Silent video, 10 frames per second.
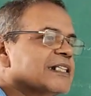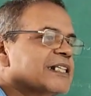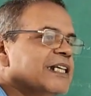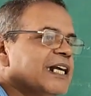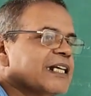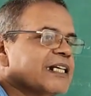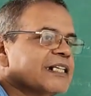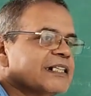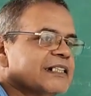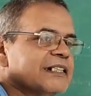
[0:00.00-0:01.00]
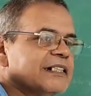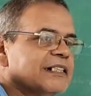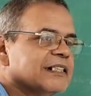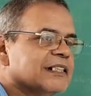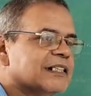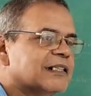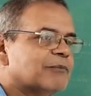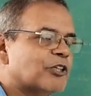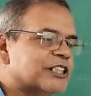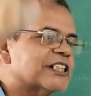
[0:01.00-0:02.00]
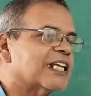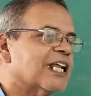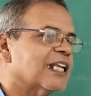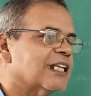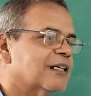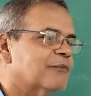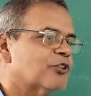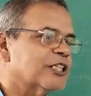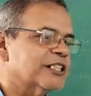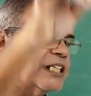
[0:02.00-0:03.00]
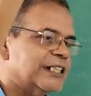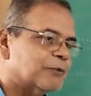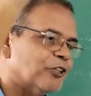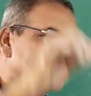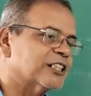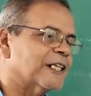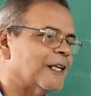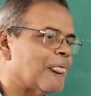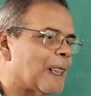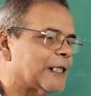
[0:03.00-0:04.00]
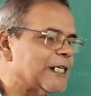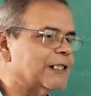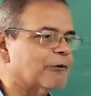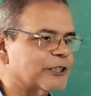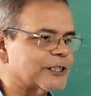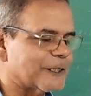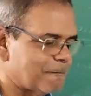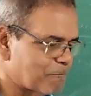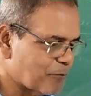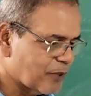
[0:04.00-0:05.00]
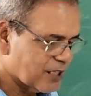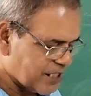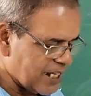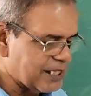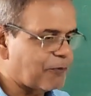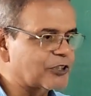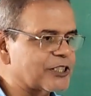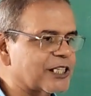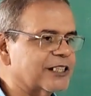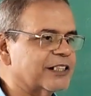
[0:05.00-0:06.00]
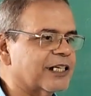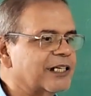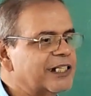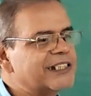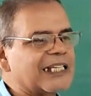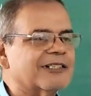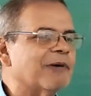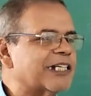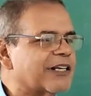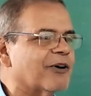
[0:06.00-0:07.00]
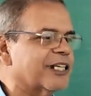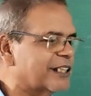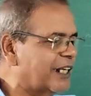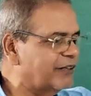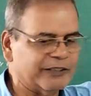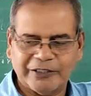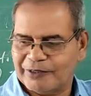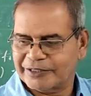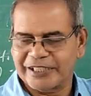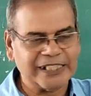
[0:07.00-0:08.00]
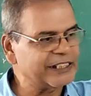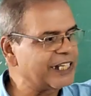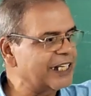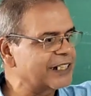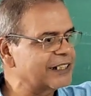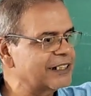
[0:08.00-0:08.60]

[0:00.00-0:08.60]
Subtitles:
still greater. Positional, potential is positional. Change the position. Change the position, yeah. It doesn't matter whether they are here,